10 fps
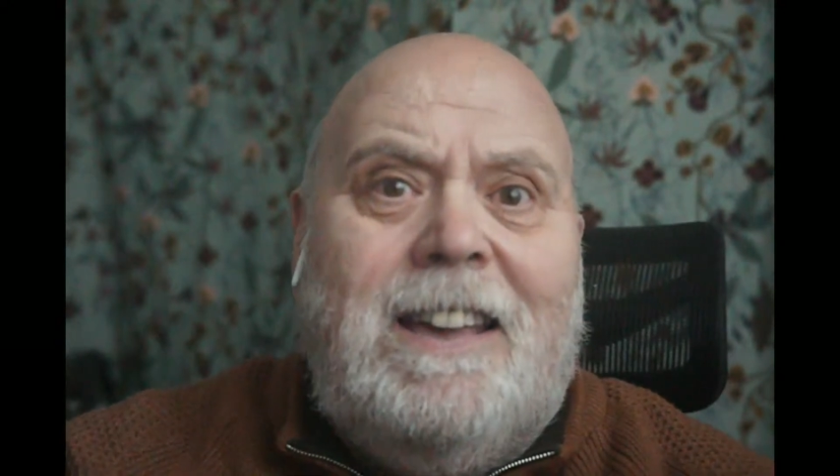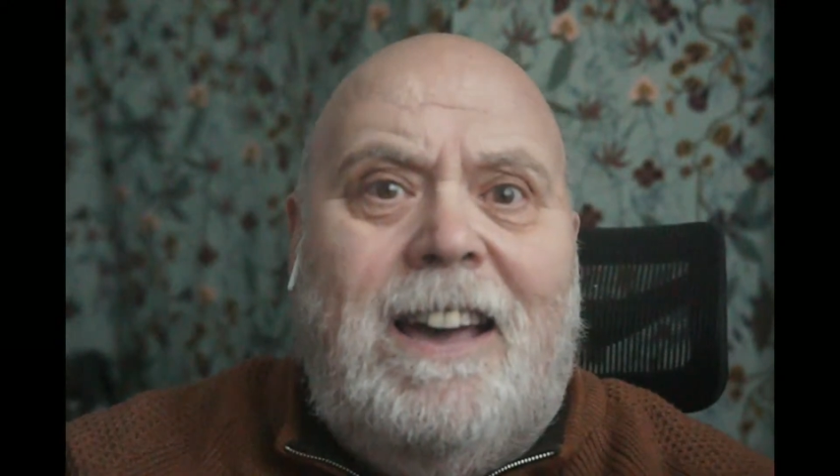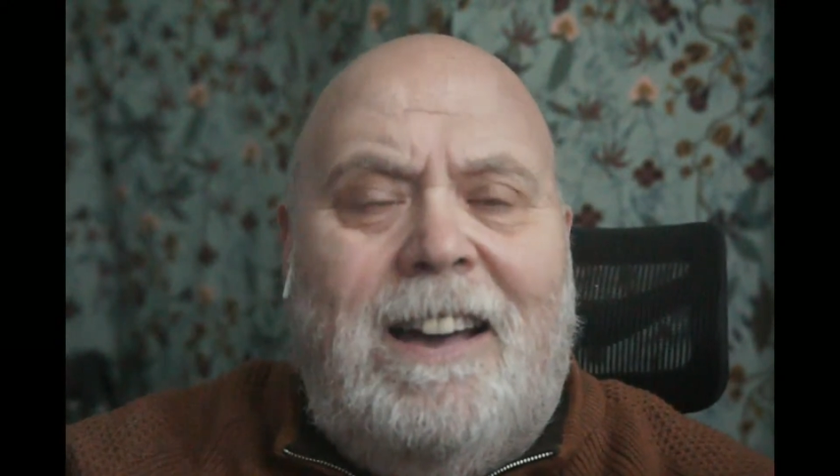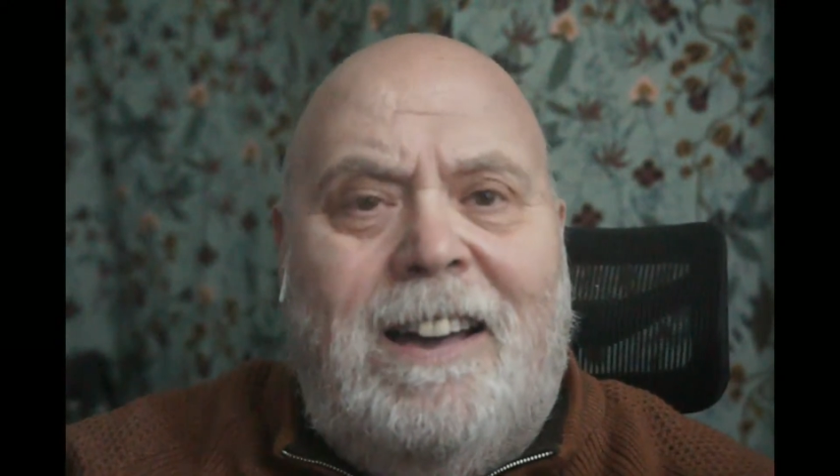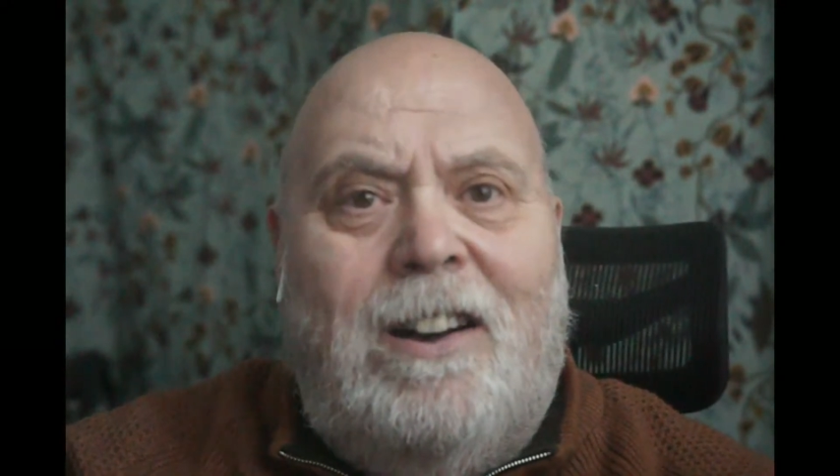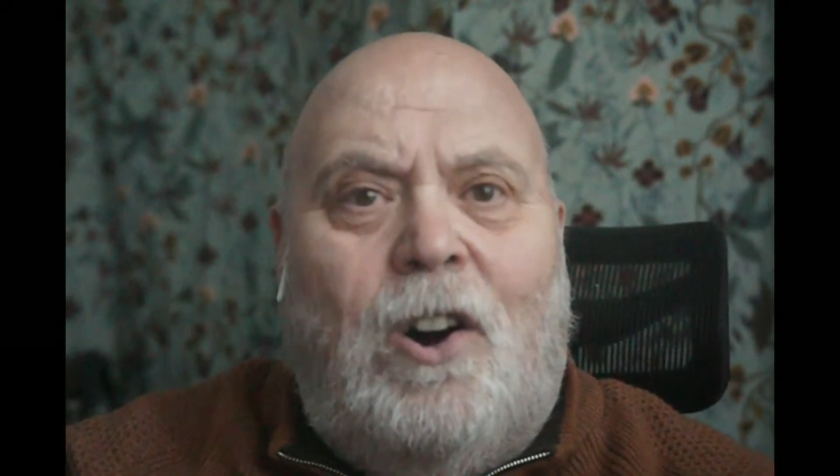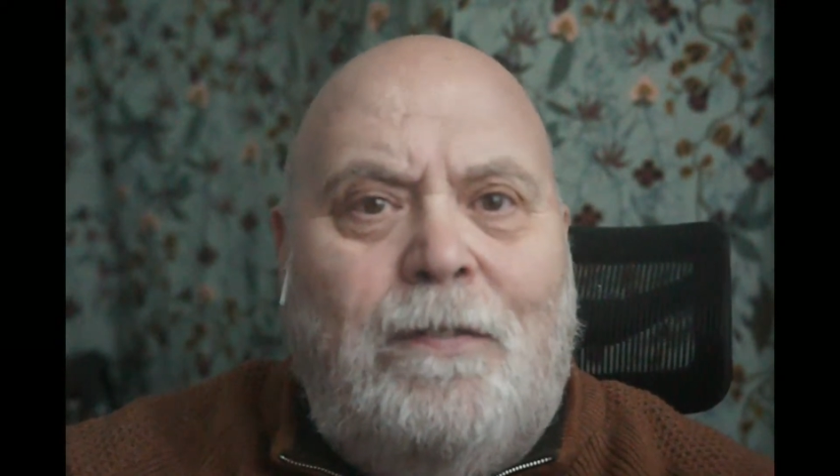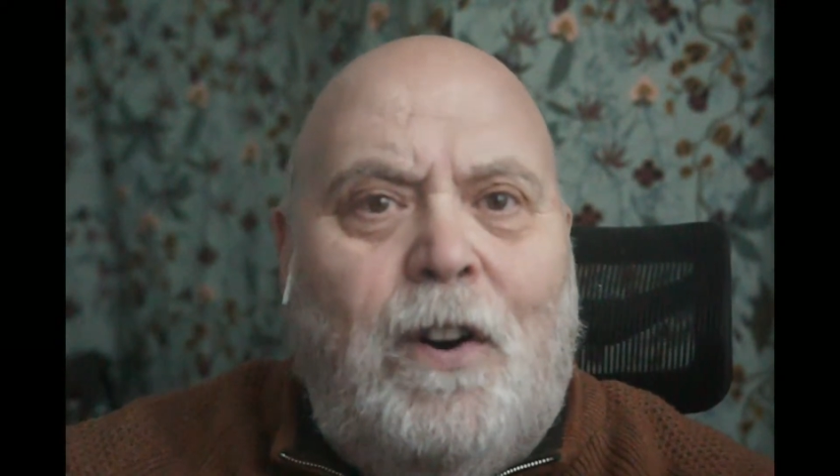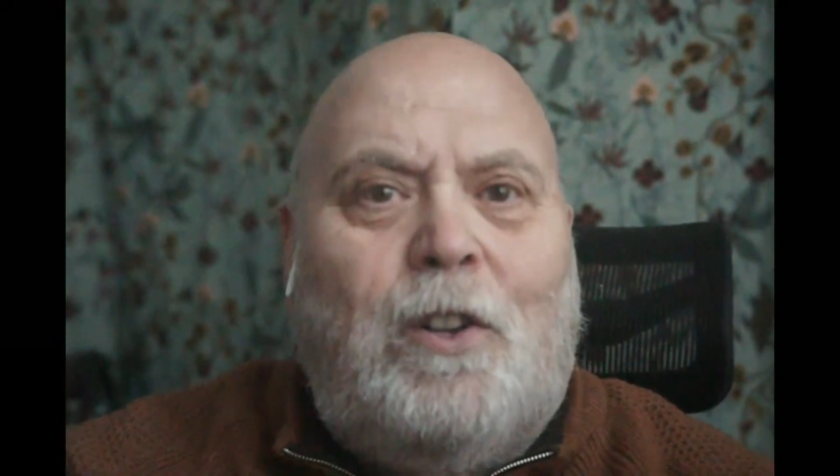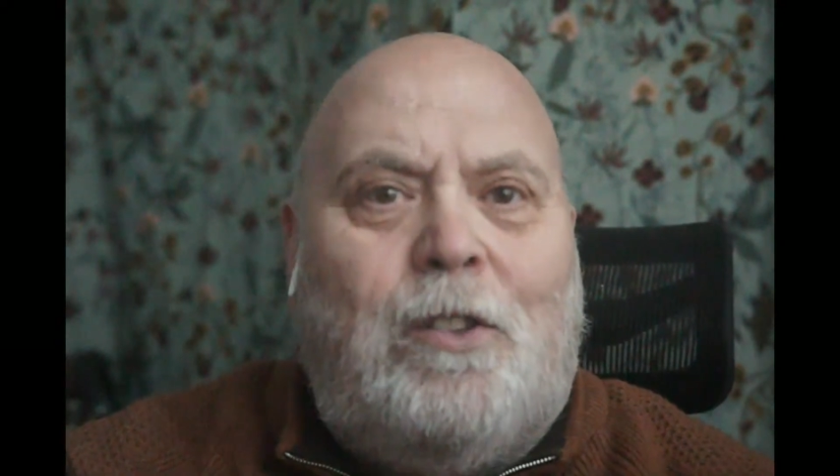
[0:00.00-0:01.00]
of
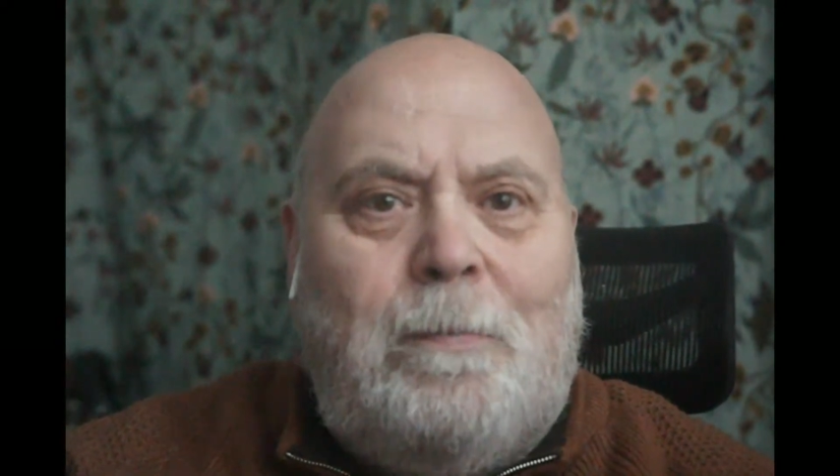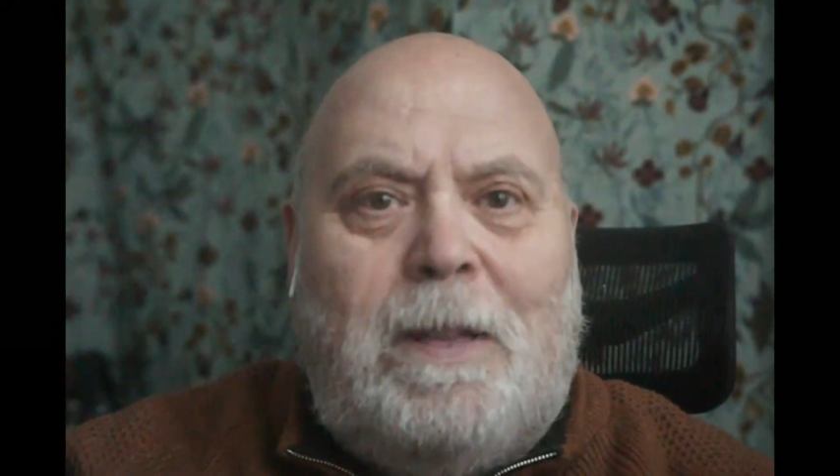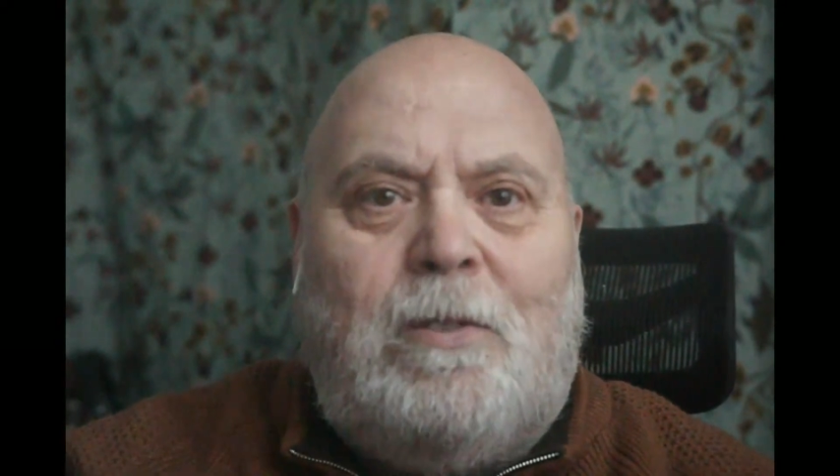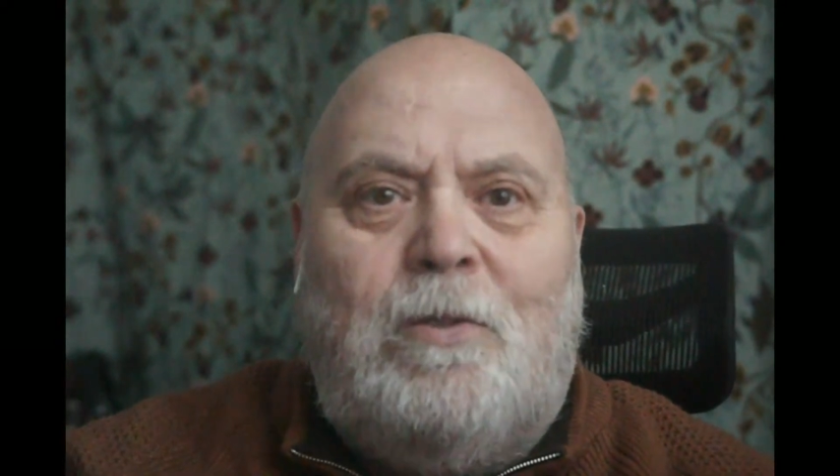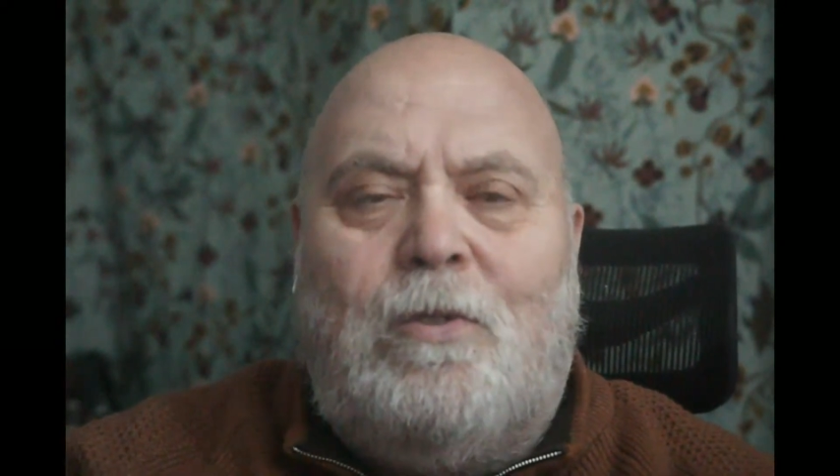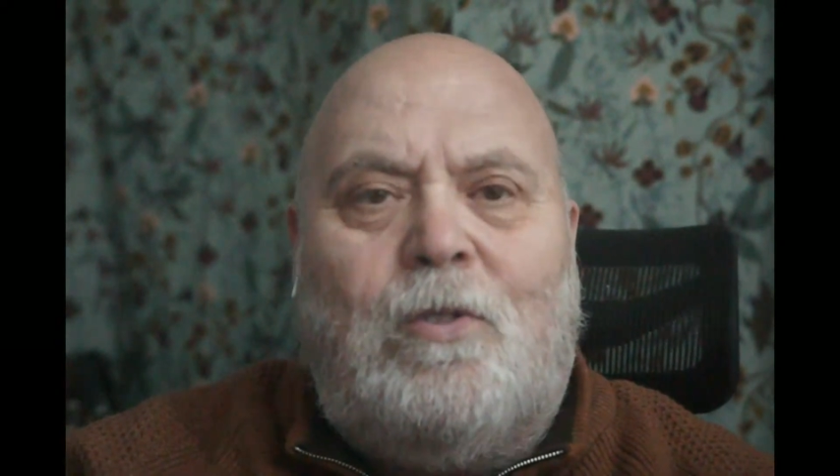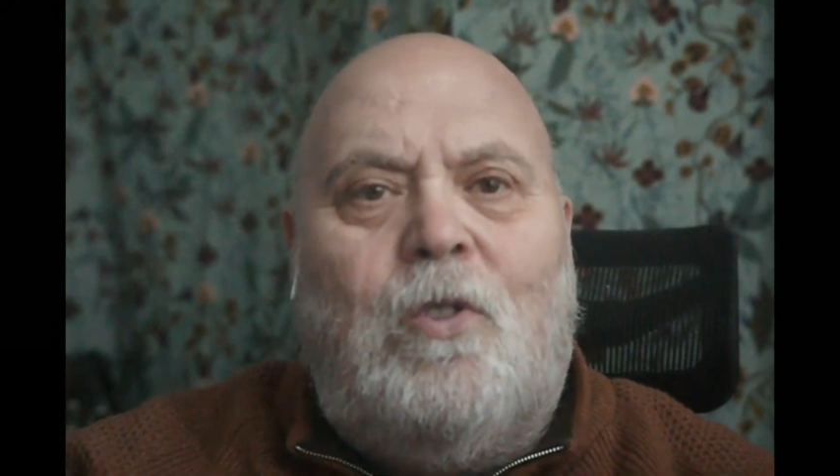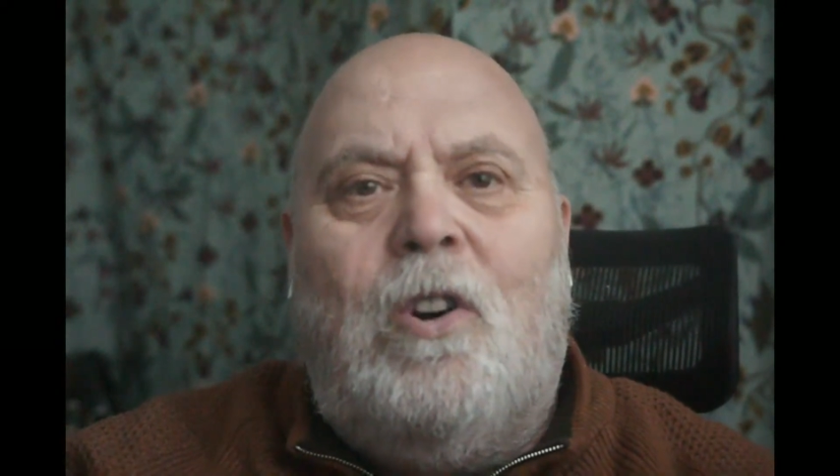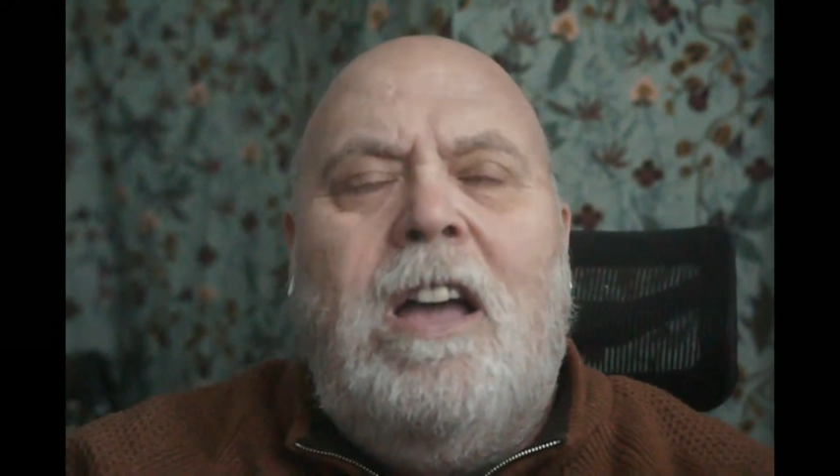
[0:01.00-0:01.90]
hospitals, or